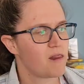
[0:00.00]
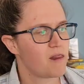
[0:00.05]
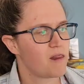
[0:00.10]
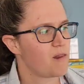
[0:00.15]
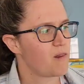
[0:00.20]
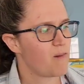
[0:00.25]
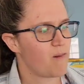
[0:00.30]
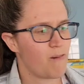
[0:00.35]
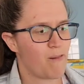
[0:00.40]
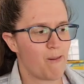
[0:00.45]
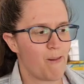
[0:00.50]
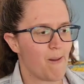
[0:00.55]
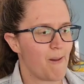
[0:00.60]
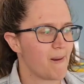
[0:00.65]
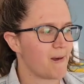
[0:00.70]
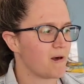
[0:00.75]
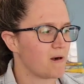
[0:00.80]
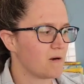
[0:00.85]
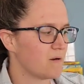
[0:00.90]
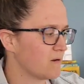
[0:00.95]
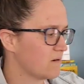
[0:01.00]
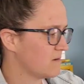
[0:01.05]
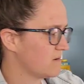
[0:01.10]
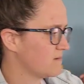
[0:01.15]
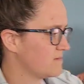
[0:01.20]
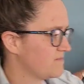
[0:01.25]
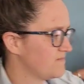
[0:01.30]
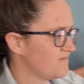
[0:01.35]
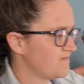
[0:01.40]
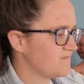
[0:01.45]
Our little sis,
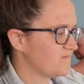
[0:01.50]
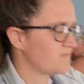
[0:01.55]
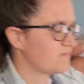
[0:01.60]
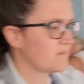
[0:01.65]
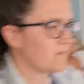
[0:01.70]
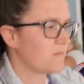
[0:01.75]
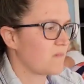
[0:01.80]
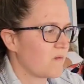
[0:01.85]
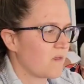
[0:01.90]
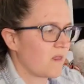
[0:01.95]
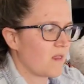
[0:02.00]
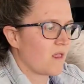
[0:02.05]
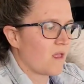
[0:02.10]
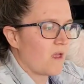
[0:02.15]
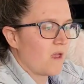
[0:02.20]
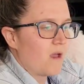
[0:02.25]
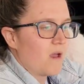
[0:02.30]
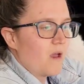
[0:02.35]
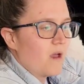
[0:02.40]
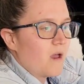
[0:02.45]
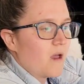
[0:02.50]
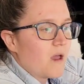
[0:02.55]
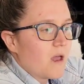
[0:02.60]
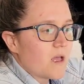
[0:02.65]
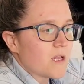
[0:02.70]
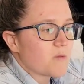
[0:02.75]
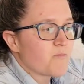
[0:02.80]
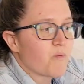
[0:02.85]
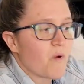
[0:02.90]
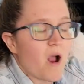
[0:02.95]
what's your story?
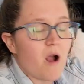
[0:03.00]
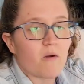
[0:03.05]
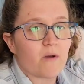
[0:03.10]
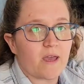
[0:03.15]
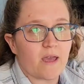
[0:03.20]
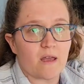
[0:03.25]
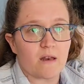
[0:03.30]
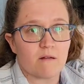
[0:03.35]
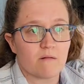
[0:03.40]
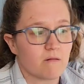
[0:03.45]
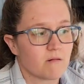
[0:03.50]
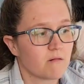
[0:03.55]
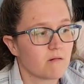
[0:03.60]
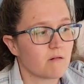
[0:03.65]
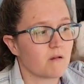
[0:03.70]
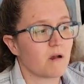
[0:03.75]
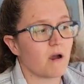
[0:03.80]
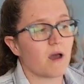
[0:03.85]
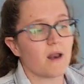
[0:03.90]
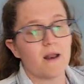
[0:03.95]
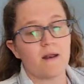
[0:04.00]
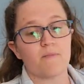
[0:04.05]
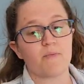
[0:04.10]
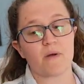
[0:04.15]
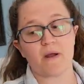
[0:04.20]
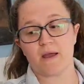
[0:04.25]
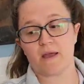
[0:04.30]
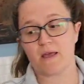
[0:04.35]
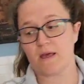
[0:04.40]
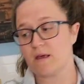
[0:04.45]
It's broken
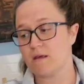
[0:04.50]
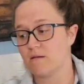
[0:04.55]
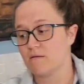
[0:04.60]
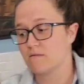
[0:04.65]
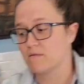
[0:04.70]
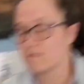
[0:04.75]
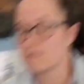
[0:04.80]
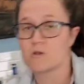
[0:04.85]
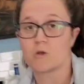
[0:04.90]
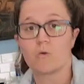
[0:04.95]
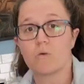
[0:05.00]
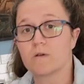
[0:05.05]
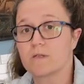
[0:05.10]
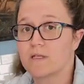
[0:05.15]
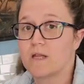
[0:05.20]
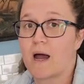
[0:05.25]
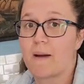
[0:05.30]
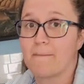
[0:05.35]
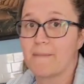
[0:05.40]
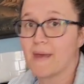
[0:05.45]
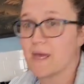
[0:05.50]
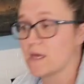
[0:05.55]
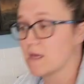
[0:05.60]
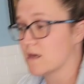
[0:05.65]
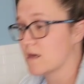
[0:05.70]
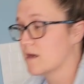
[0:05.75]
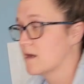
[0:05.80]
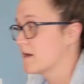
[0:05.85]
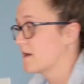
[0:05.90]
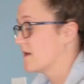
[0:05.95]
break it. The so grill is the
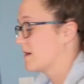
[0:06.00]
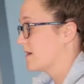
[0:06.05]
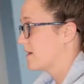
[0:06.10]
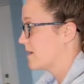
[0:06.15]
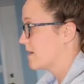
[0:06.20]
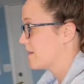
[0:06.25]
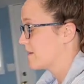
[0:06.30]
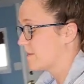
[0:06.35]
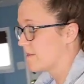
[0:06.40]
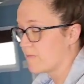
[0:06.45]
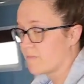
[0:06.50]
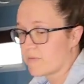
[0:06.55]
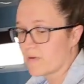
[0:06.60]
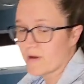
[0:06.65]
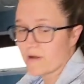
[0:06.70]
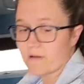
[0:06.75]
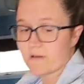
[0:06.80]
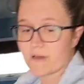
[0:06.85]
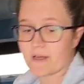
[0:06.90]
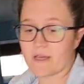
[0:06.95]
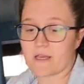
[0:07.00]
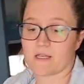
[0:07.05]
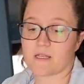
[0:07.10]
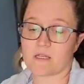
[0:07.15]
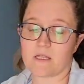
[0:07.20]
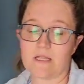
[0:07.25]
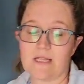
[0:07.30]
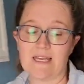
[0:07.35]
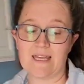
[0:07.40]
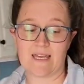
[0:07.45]
grill is broken. The grill is
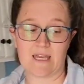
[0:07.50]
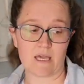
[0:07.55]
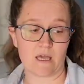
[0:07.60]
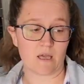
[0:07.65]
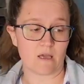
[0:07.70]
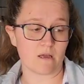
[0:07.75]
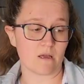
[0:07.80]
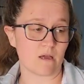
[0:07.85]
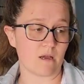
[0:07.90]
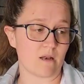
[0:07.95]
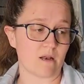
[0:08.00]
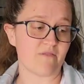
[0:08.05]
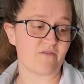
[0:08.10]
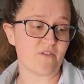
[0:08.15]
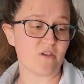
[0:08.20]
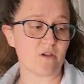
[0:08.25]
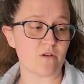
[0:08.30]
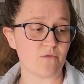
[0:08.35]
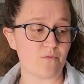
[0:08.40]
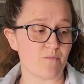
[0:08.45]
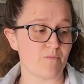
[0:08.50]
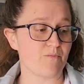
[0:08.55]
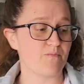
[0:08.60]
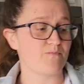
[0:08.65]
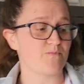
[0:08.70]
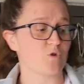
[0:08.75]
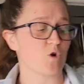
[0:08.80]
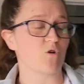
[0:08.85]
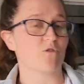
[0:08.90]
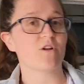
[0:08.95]
leaking, and if you
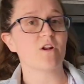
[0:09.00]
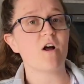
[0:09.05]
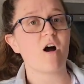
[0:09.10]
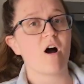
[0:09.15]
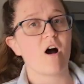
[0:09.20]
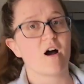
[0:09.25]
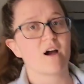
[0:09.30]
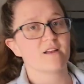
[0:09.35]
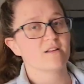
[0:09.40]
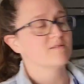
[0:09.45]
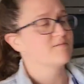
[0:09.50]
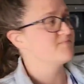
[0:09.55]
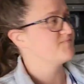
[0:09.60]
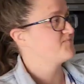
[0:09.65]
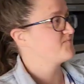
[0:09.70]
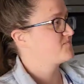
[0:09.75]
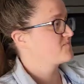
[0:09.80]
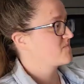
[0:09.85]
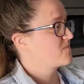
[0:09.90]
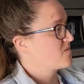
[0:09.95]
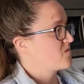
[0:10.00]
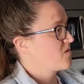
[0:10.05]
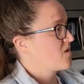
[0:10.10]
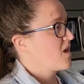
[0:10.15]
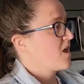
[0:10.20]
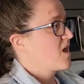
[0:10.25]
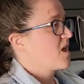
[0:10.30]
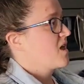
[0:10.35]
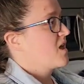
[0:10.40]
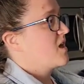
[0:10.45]
we don't want it, on, to. We're not going to turn it on
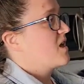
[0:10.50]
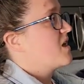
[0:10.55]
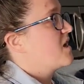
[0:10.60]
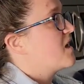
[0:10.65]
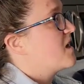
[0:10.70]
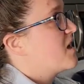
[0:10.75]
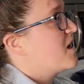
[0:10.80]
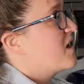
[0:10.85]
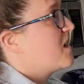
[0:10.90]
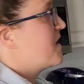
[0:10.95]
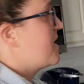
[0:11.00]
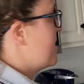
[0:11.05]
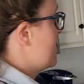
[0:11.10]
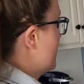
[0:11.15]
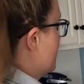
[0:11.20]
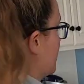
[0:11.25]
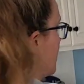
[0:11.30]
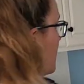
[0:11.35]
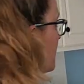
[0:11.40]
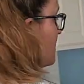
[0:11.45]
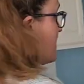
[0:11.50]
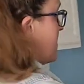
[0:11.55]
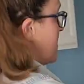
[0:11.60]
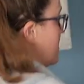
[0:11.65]
with the leaky gas yeah, no.